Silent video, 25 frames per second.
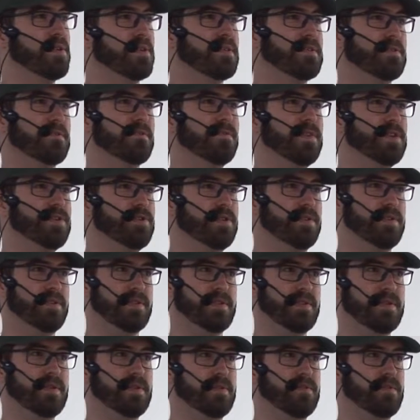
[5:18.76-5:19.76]
awesome
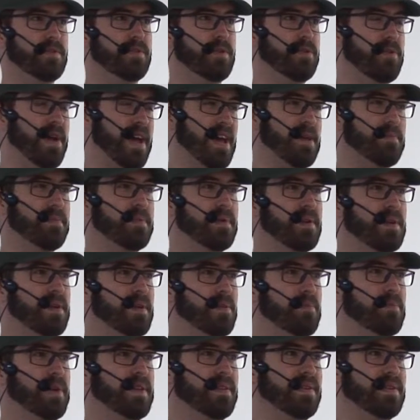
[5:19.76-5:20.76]
features for your app,
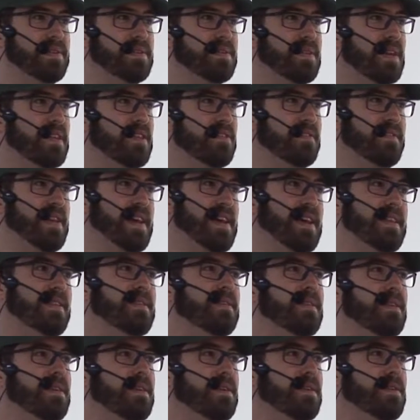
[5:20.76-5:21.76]
but instead of that,
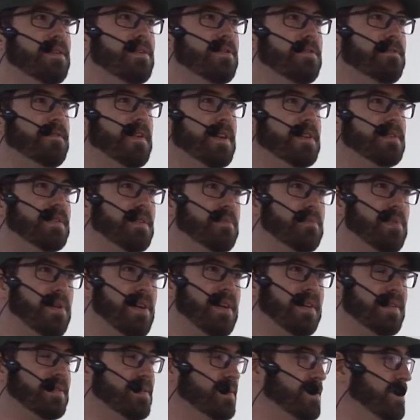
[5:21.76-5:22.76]
you're fixing
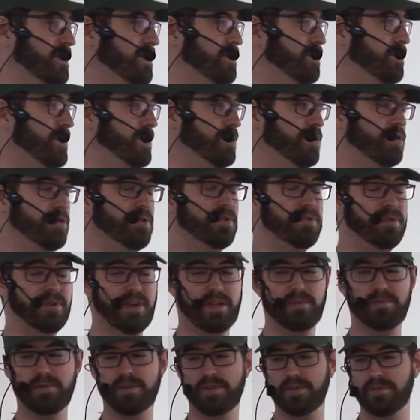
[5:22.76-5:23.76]
bugs, which you should
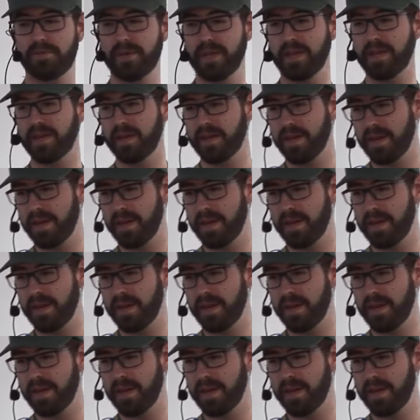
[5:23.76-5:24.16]
not be doing.